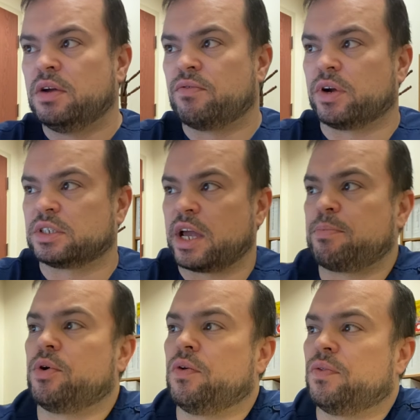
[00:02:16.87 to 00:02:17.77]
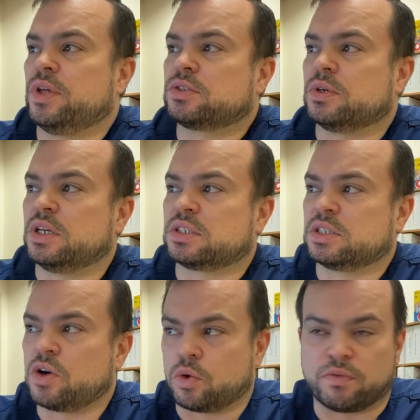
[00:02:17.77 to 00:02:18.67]
For example, this one is the
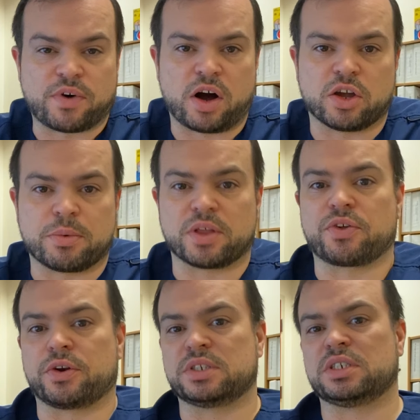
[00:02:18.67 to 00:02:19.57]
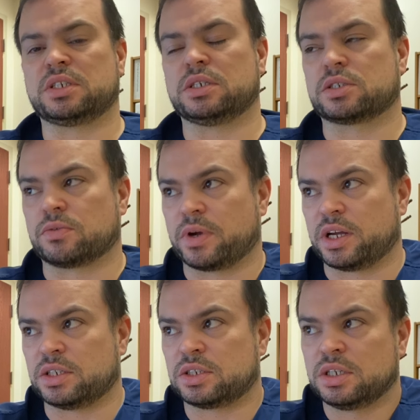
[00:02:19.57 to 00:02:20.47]
total volume in a 30 cc
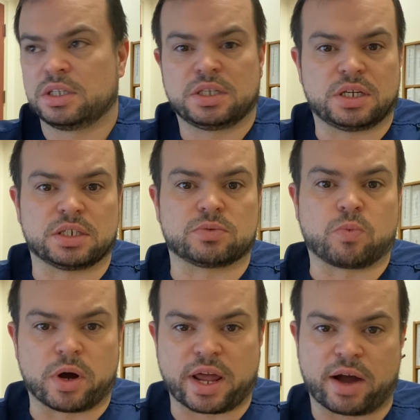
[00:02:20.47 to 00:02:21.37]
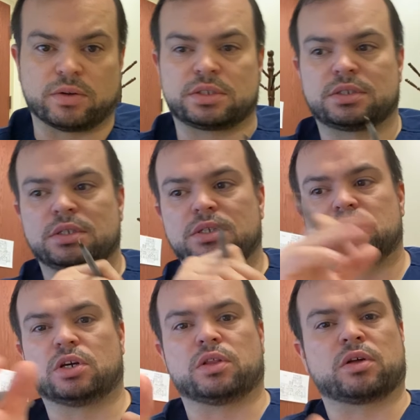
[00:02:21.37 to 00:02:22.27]
syringe is 1 ounce.
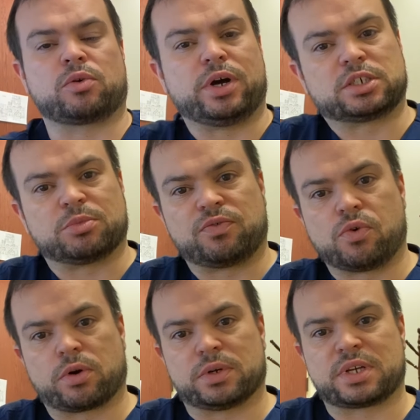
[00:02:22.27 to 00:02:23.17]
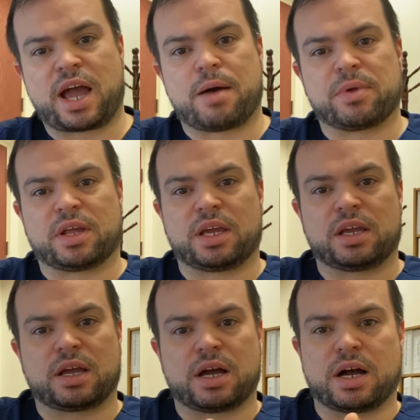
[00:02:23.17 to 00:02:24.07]
So the question before was how
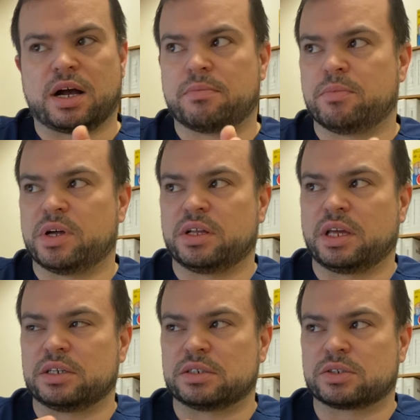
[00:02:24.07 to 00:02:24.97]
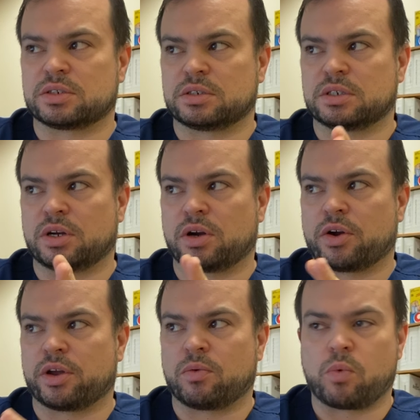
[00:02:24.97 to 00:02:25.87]
many milliliters
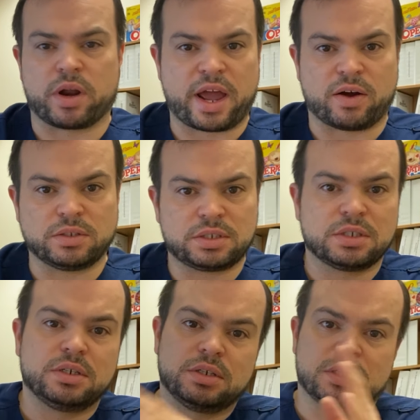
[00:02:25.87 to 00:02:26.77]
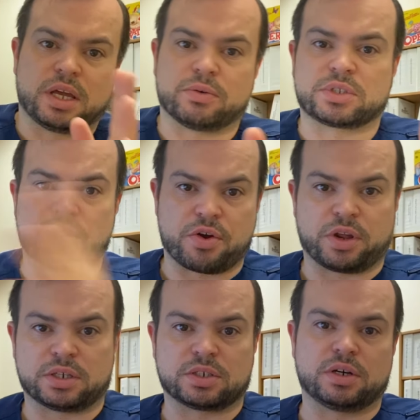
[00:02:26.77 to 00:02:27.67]
are in 1 ounce? It was
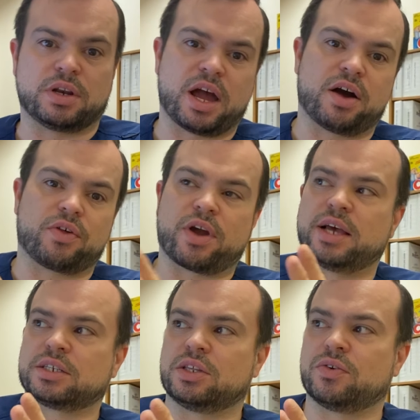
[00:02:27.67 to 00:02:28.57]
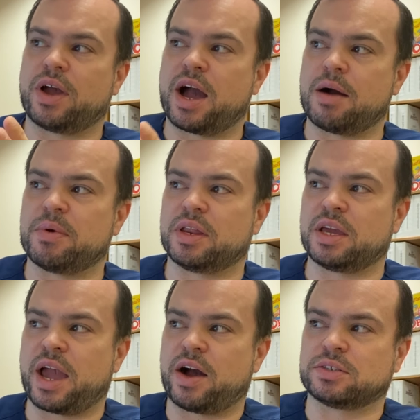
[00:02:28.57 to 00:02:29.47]
30. So now they're asking you how
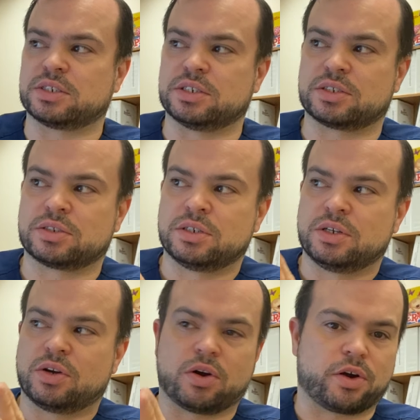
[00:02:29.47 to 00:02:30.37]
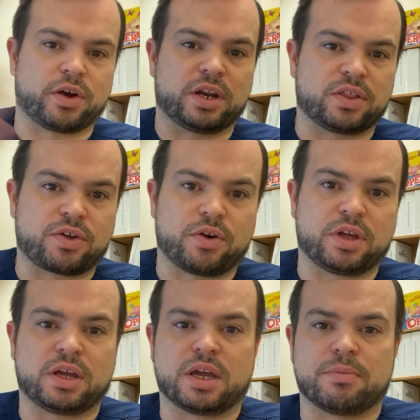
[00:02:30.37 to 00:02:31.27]
many ounces are in a
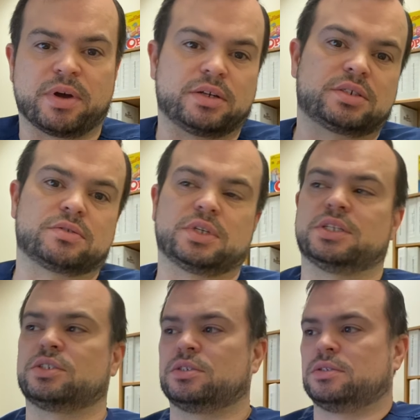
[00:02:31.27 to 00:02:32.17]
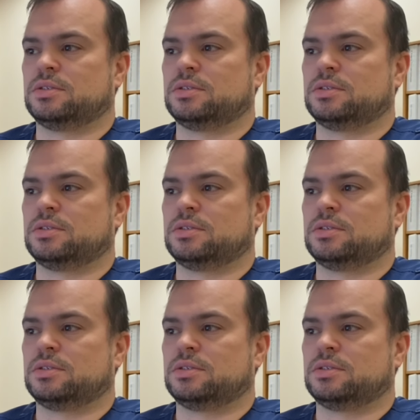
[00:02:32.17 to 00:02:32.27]
30 ml syringe.